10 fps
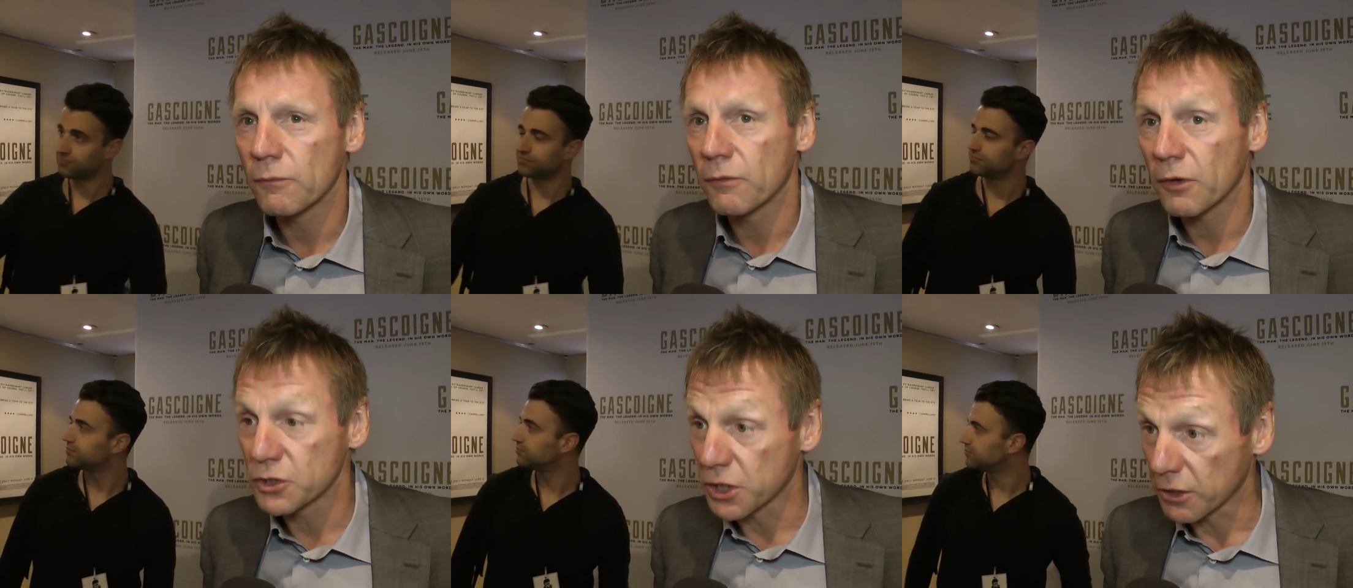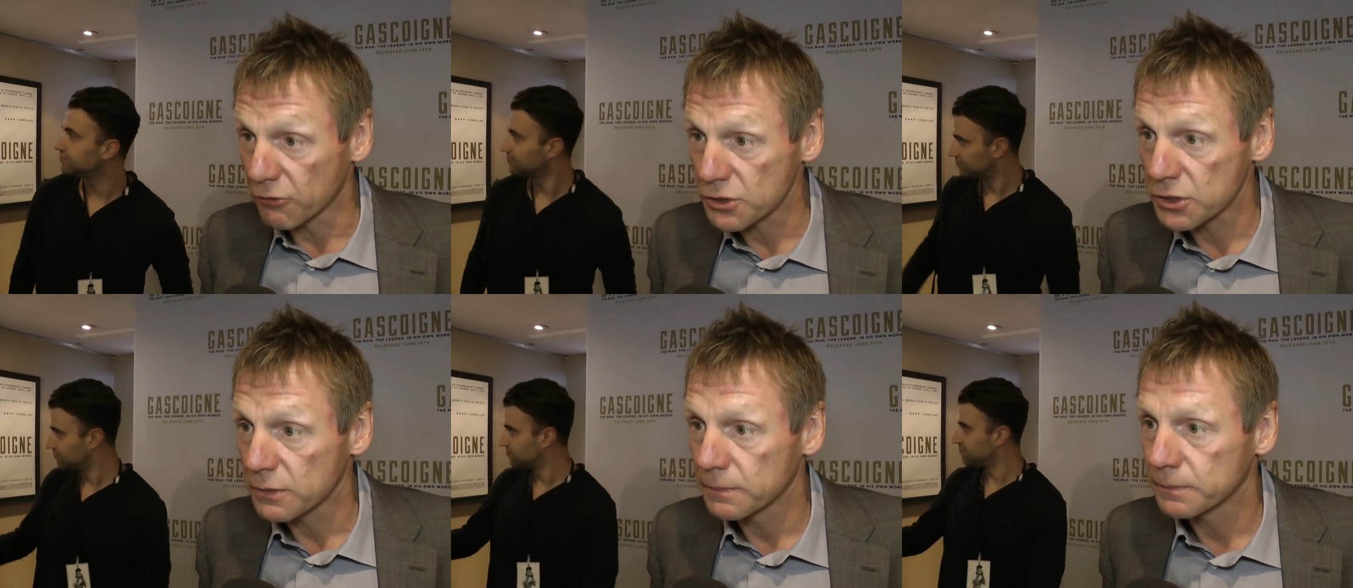Speaker 1: very
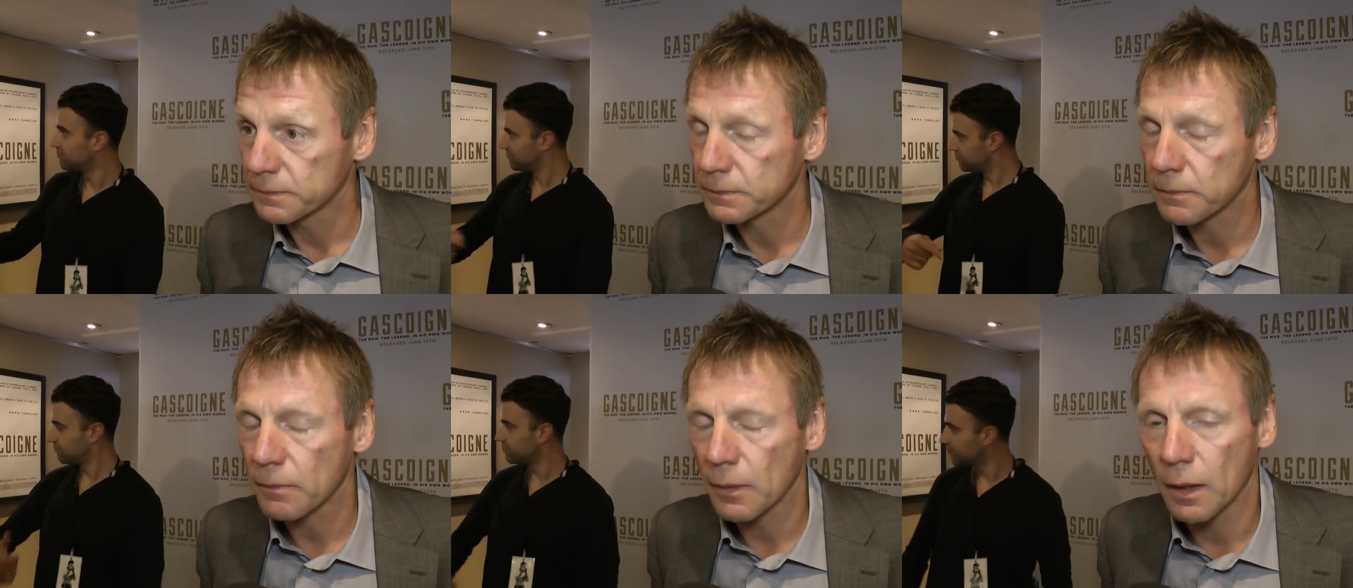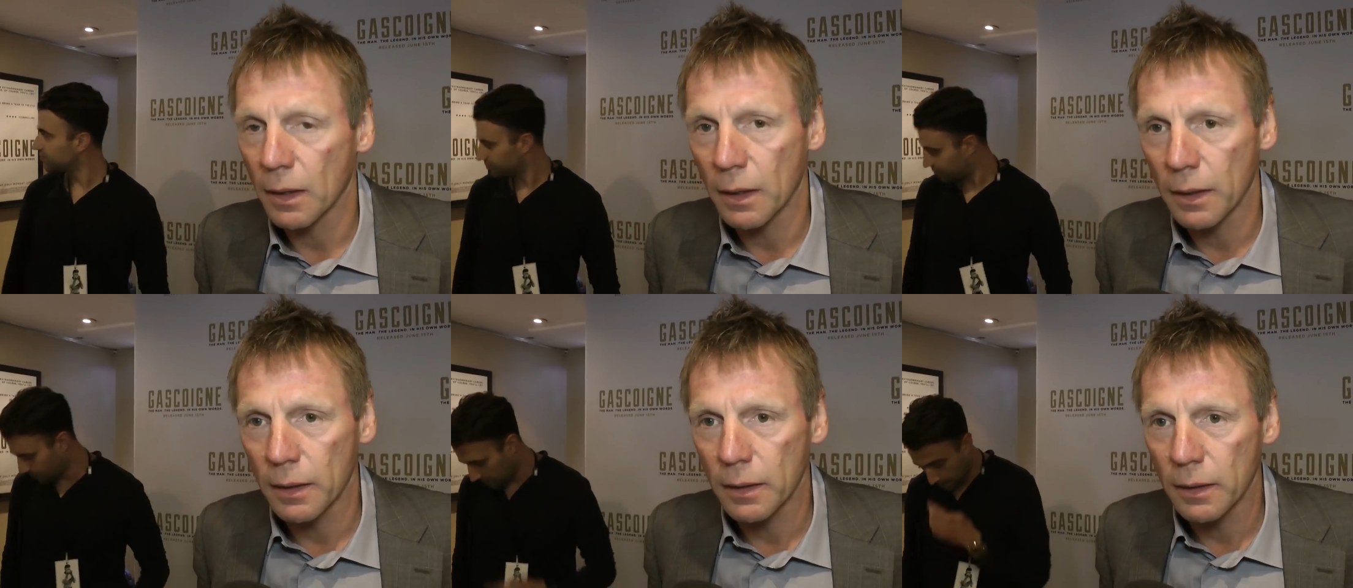generous.
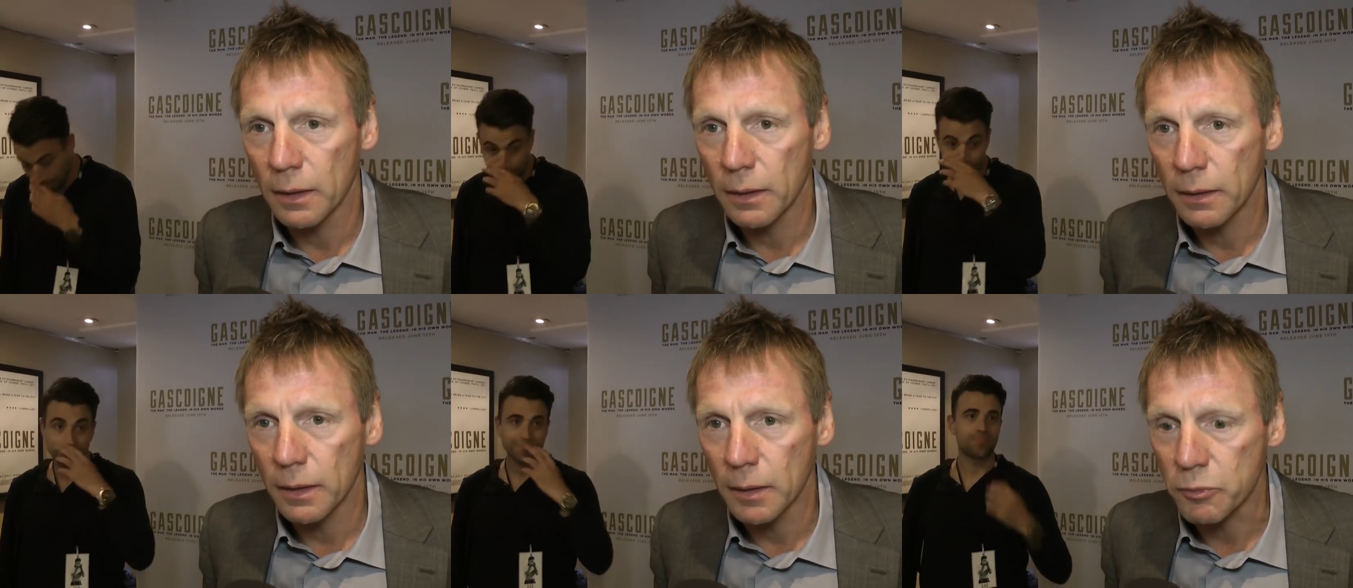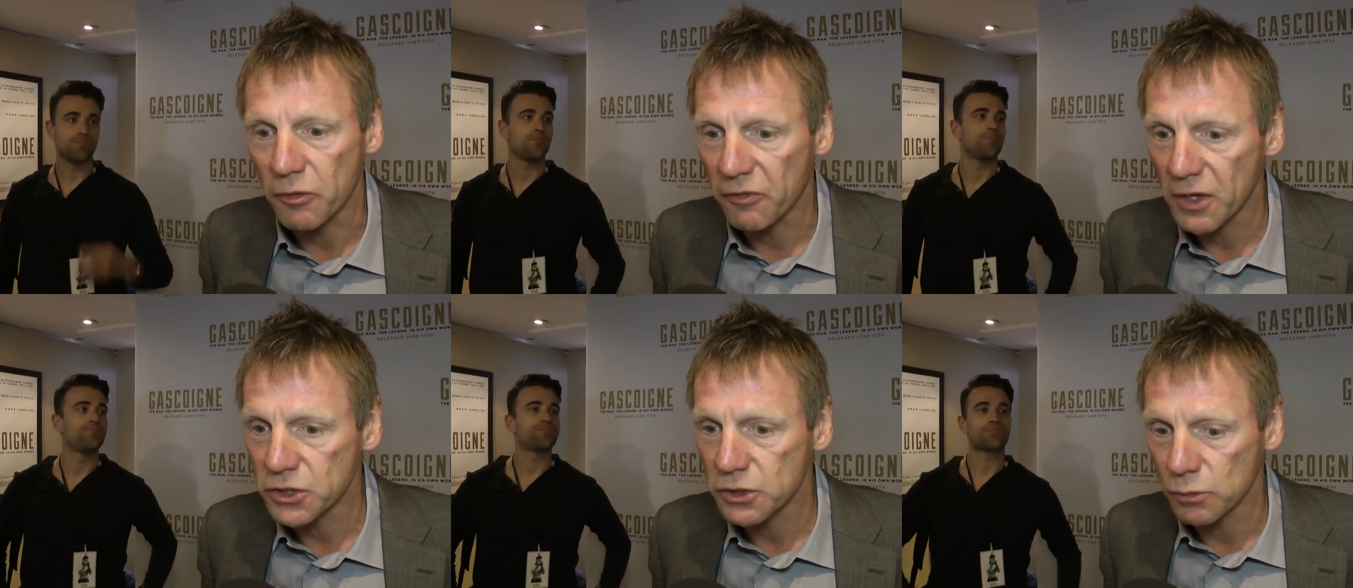Uh, a
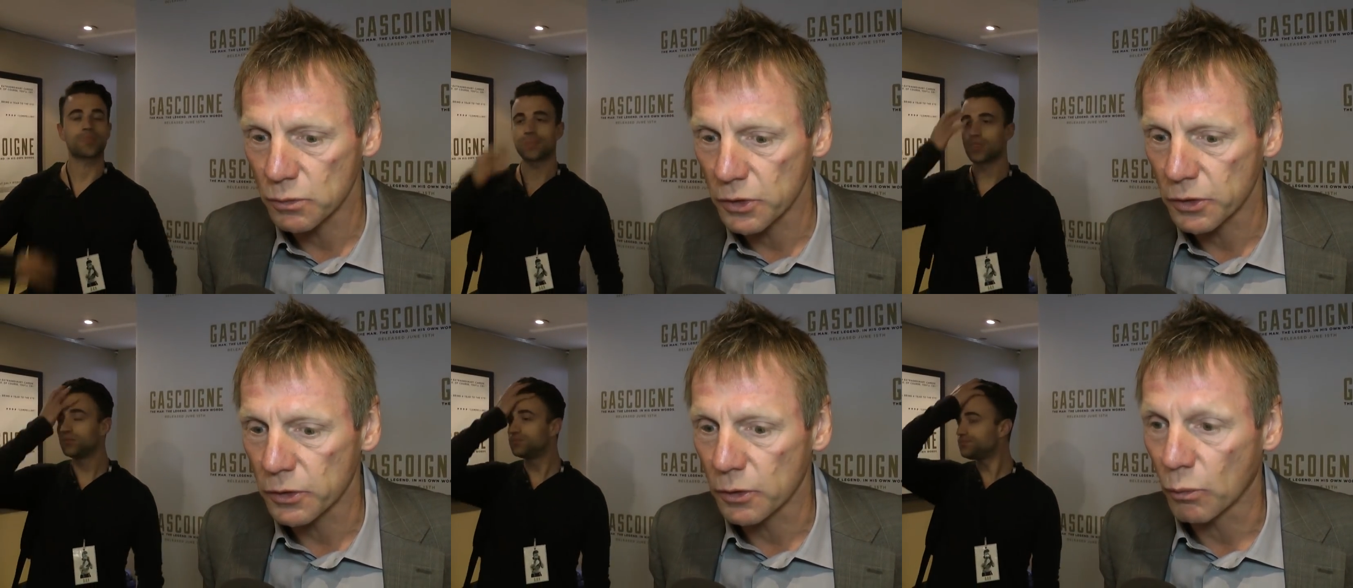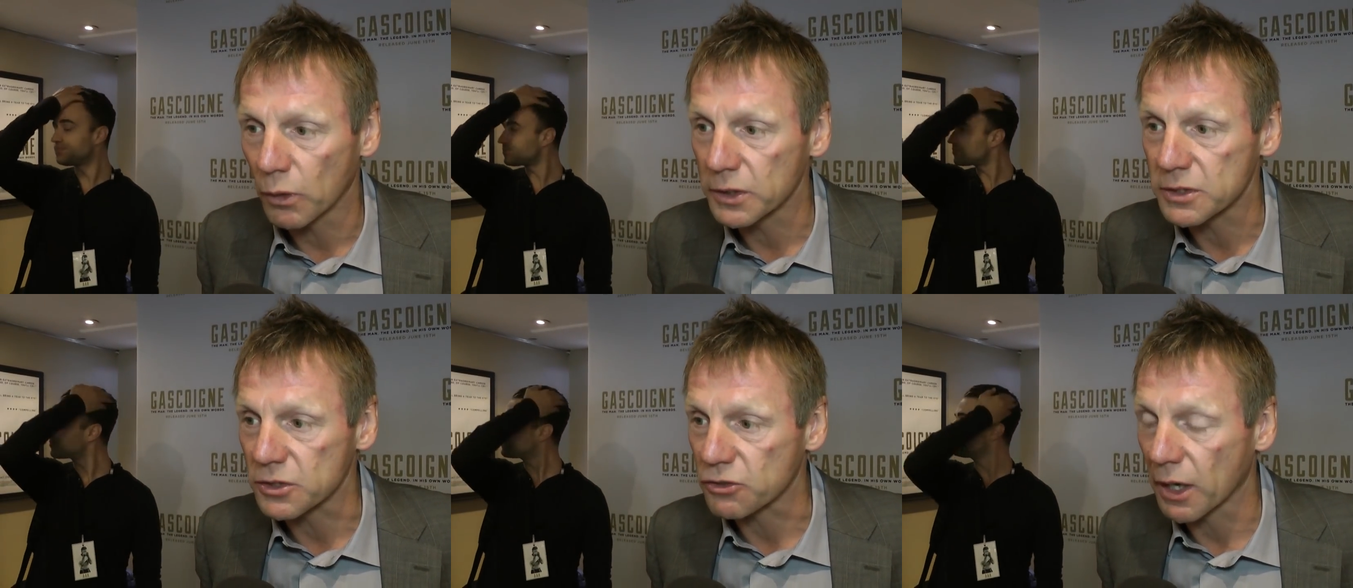professional that, that
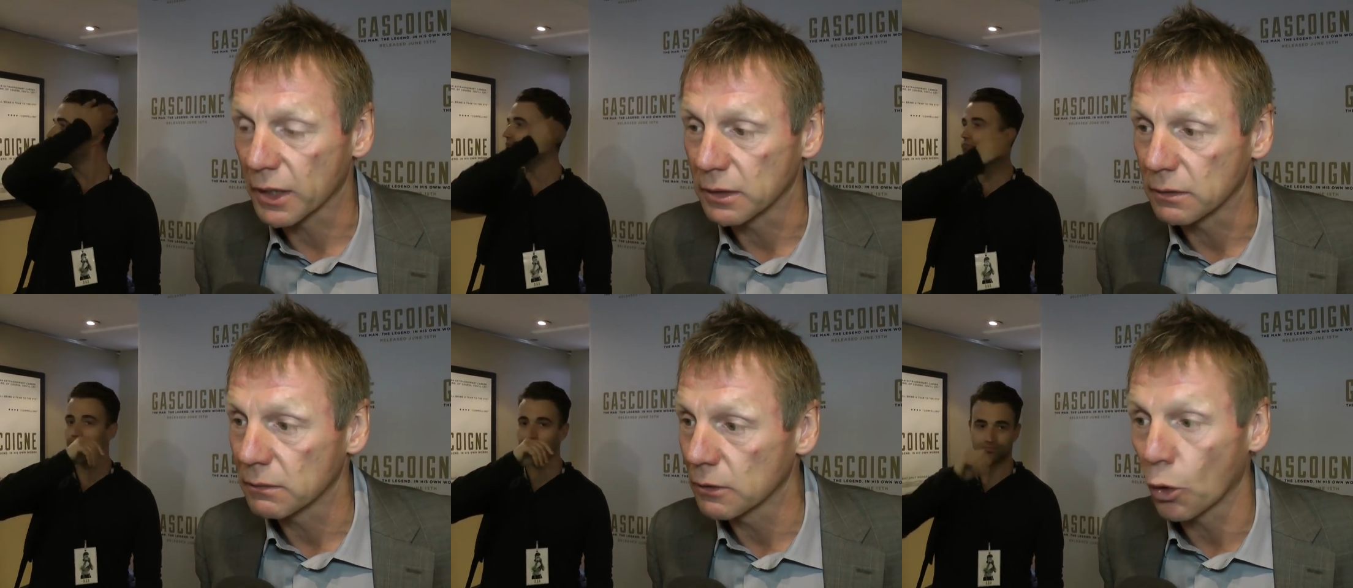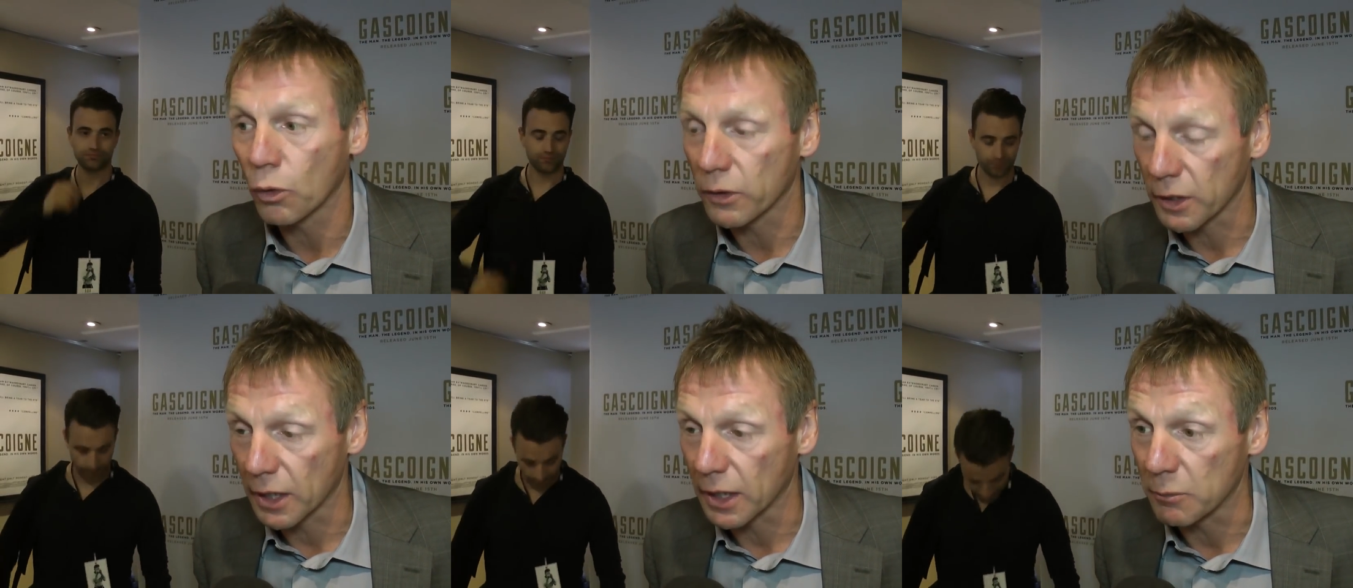wanted to train
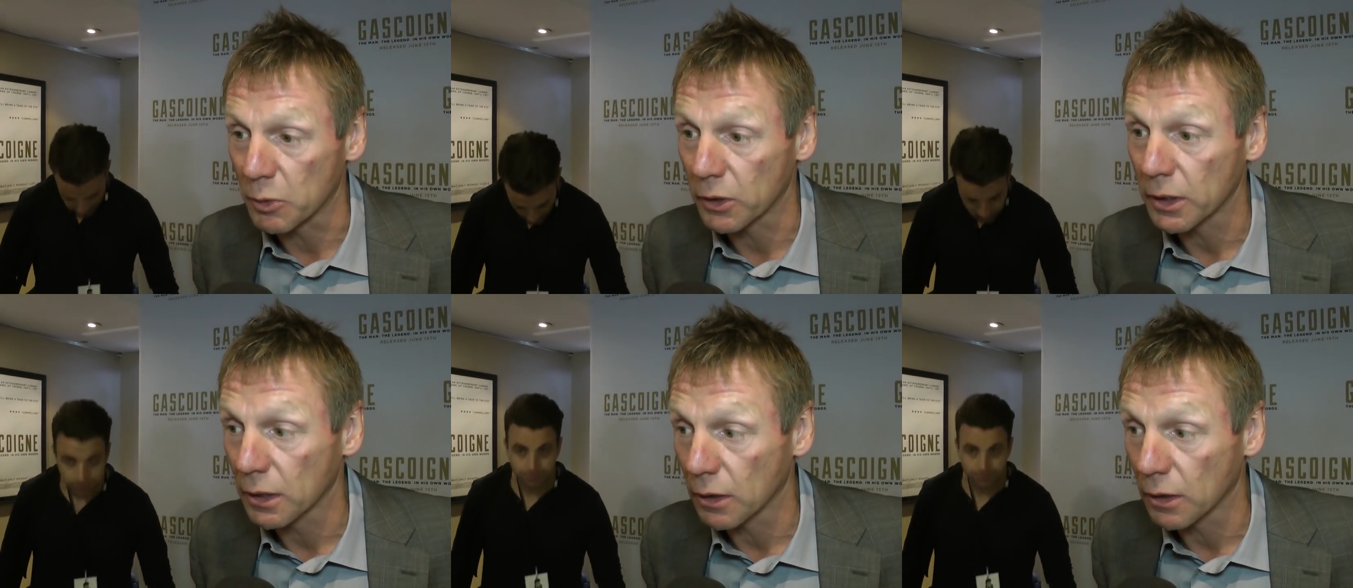longer than anybody.